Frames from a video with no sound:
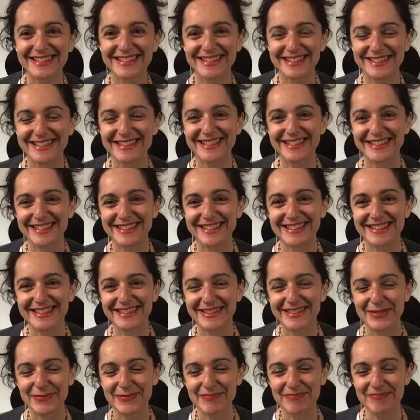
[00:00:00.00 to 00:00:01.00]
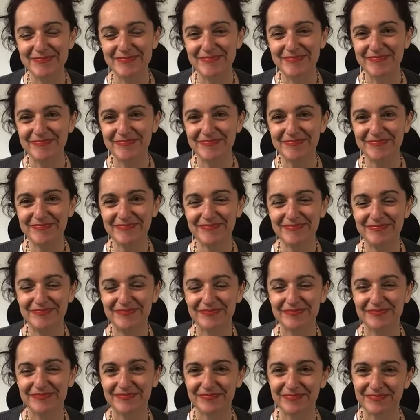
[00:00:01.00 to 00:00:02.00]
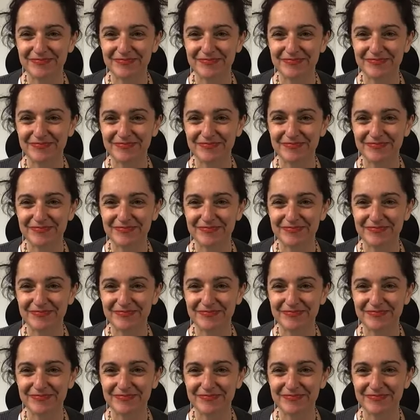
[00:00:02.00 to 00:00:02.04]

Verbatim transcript: scared that if I stop, I'll